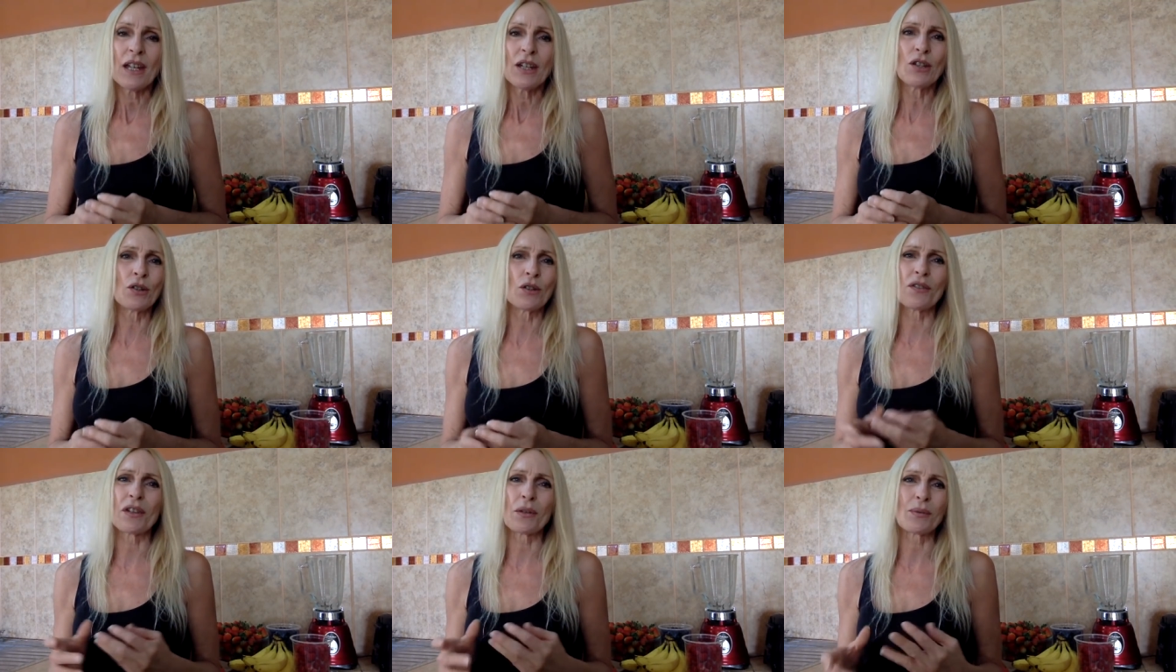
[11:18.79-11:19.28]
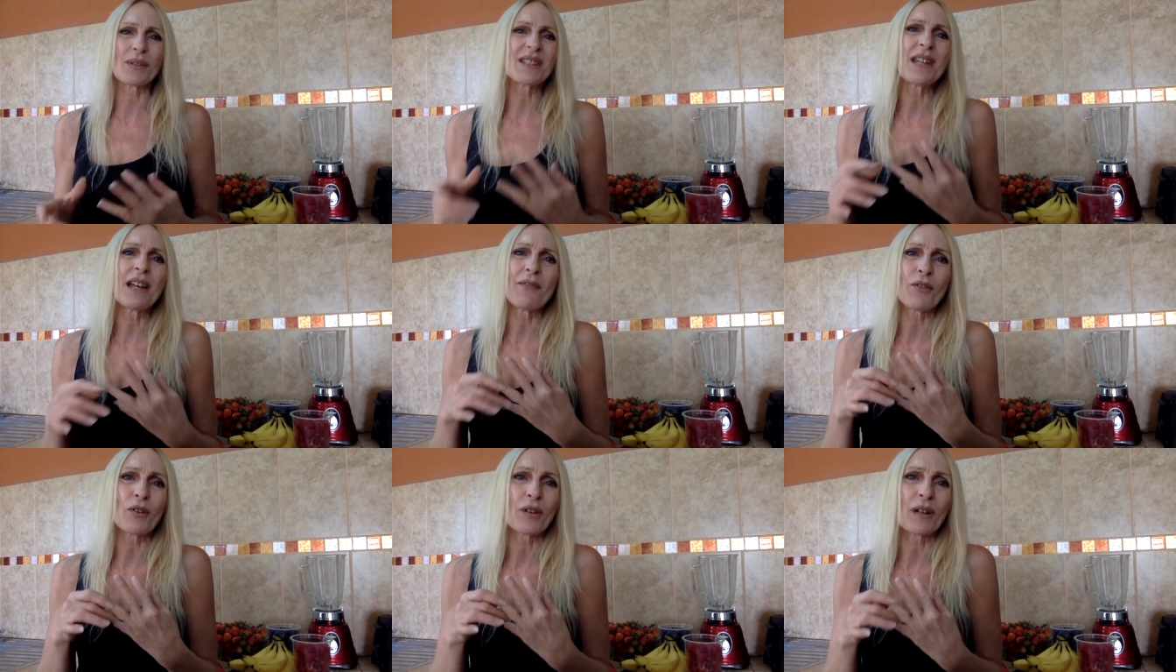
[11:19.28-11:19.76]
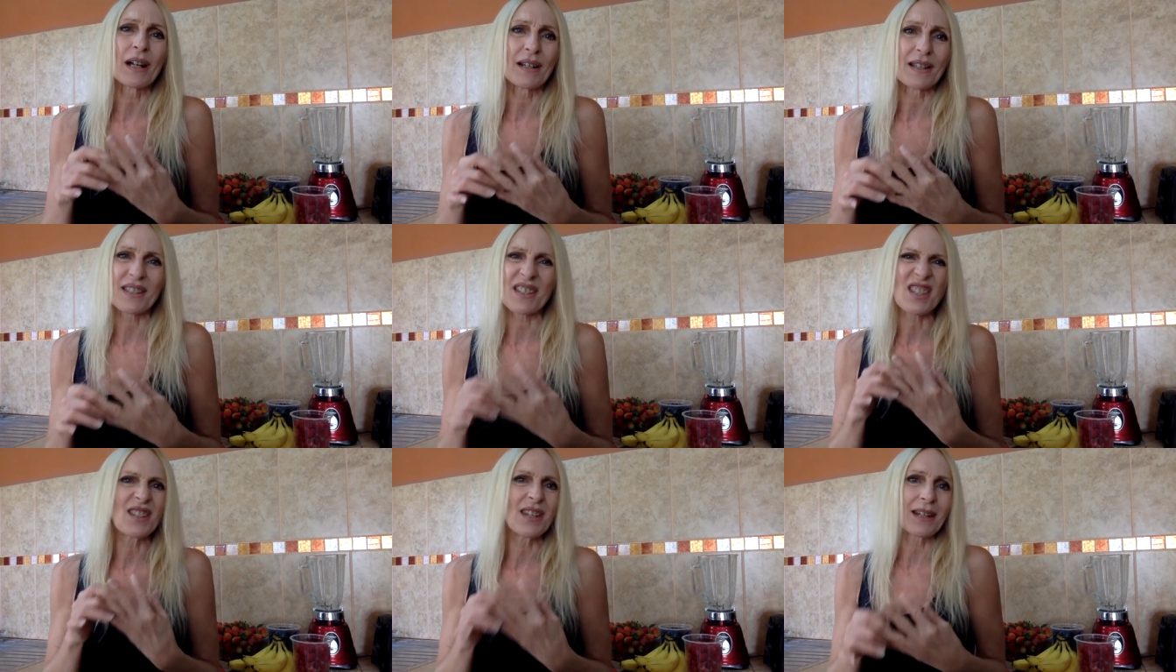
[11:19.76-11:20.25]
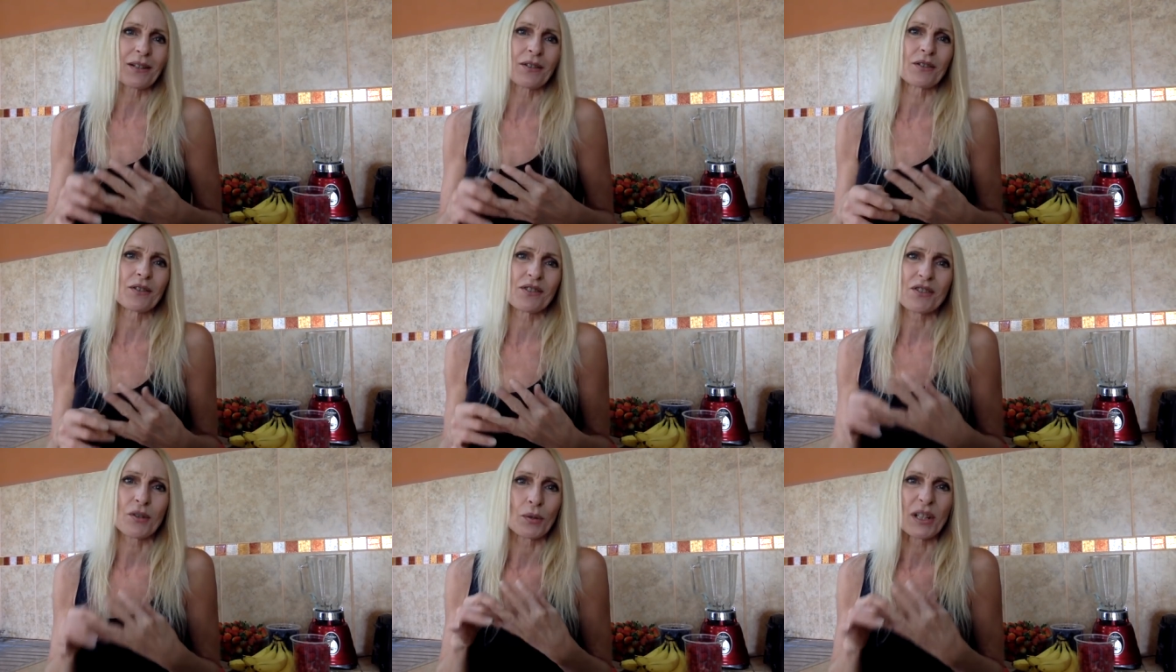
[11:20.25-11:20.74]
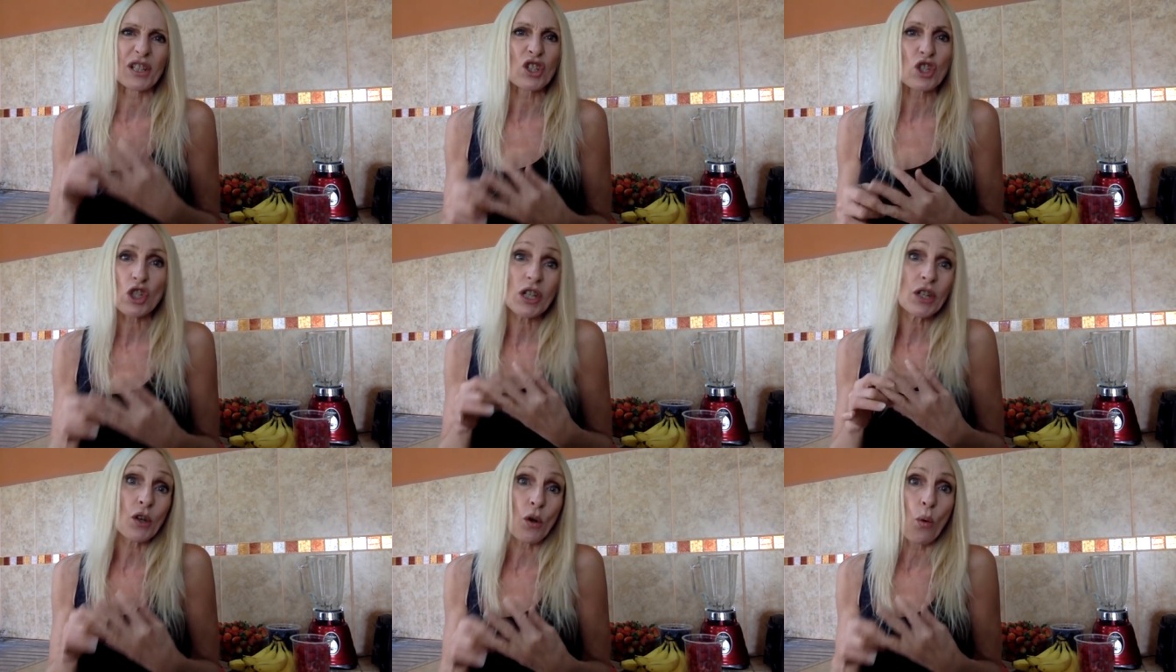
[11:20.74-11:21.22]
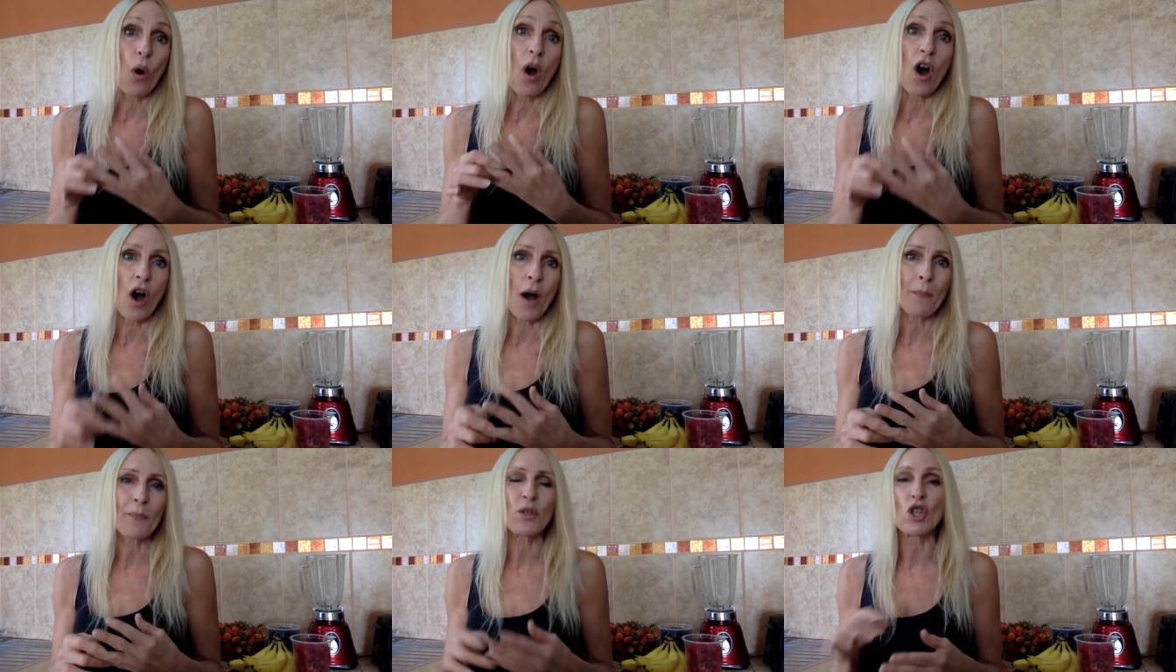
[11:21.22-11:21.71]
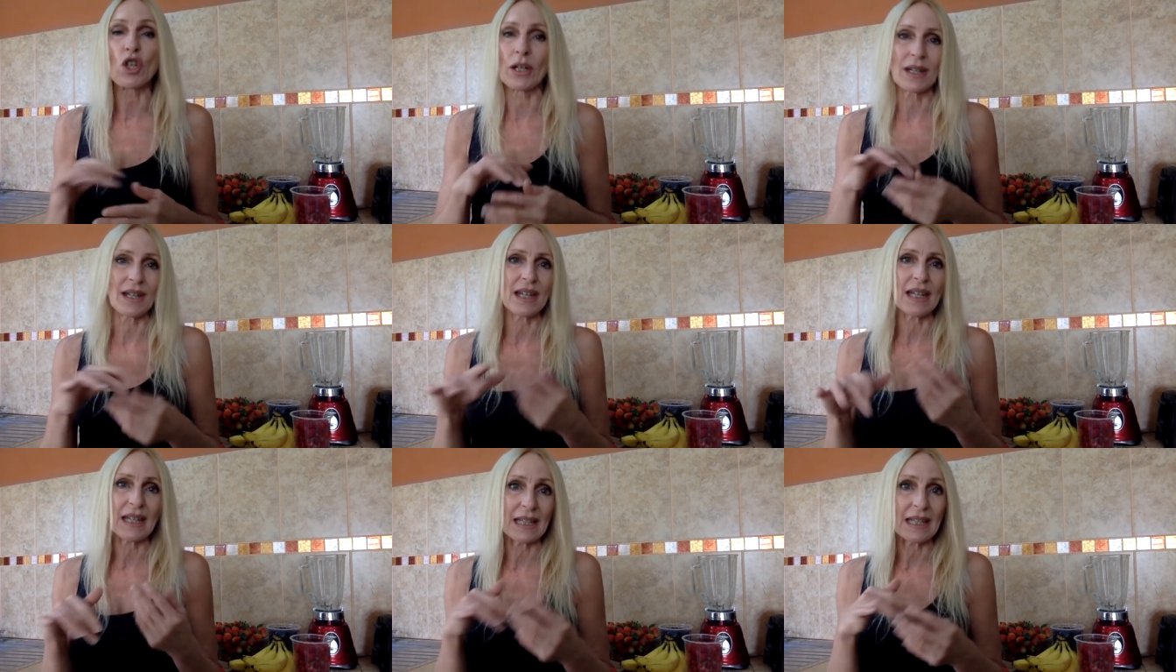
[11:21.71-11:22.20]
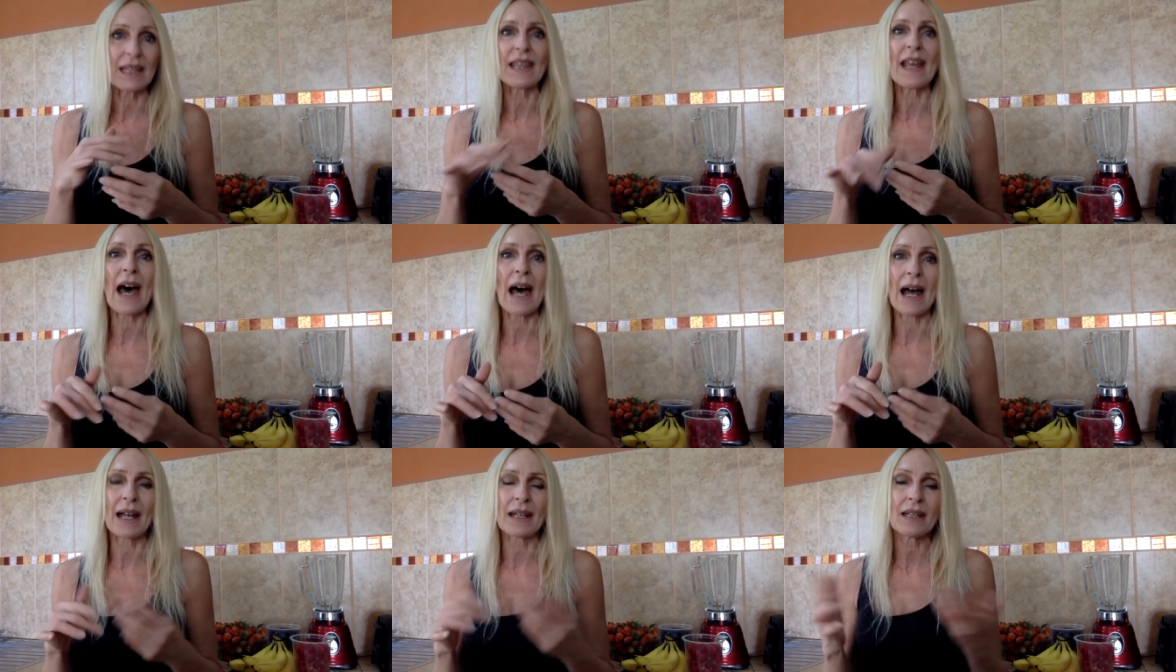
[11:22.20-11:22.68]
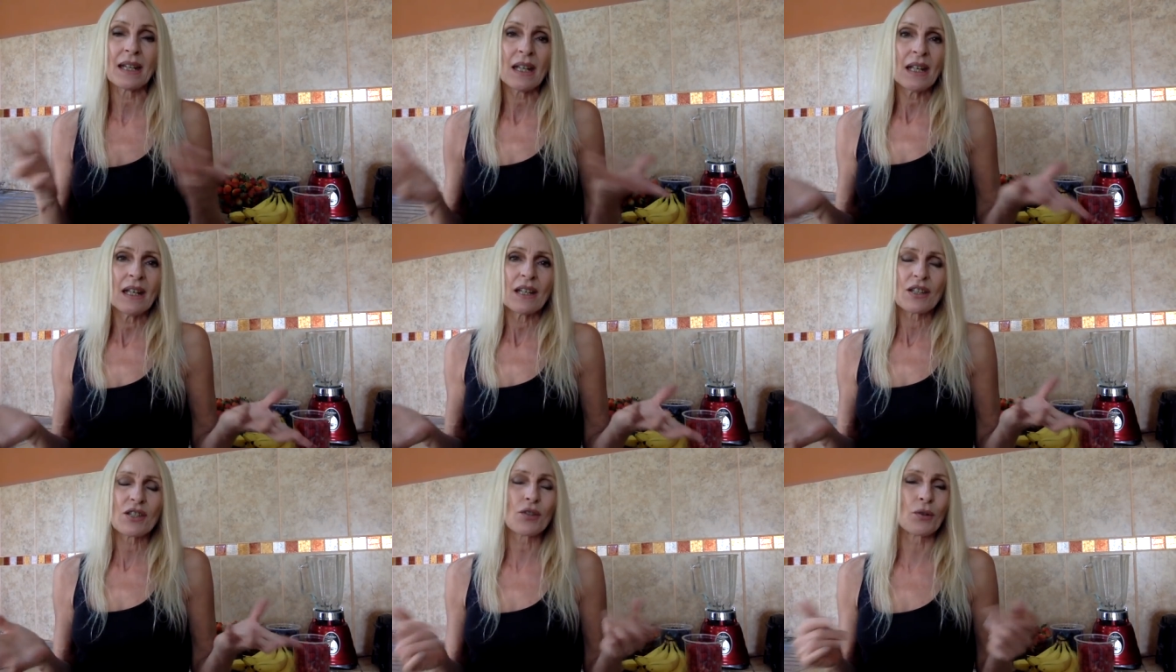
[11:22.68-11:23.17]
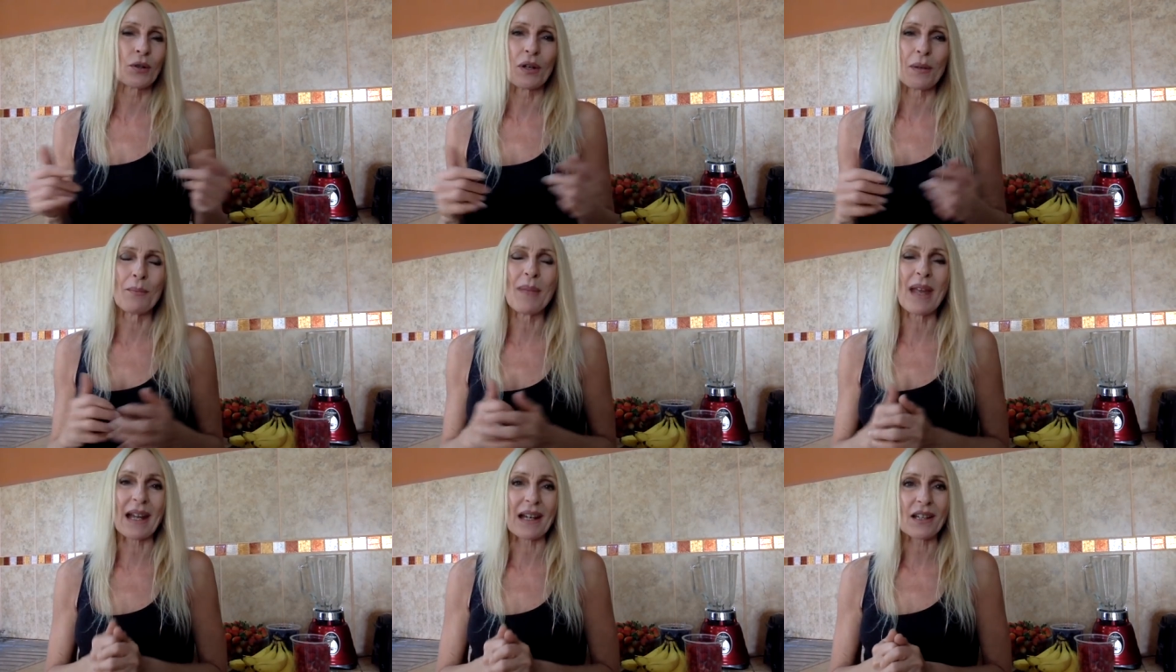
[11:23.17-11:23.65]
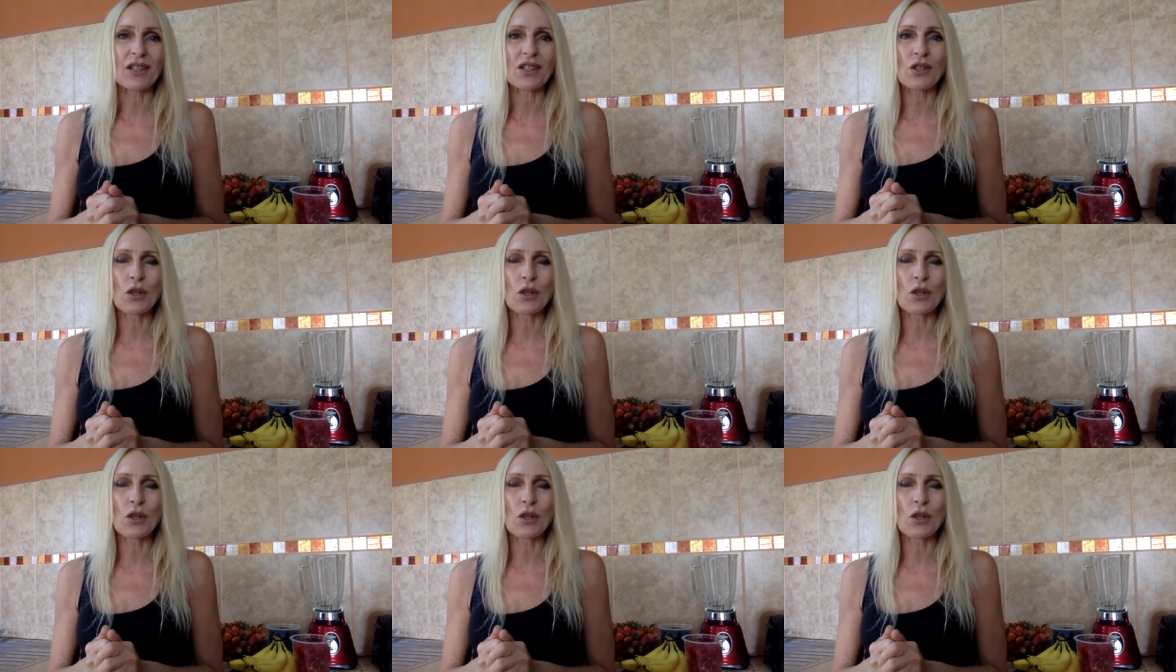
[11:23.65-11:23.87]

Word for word: You know, there was never a Snickers or a Cheeto option in that sort of mix.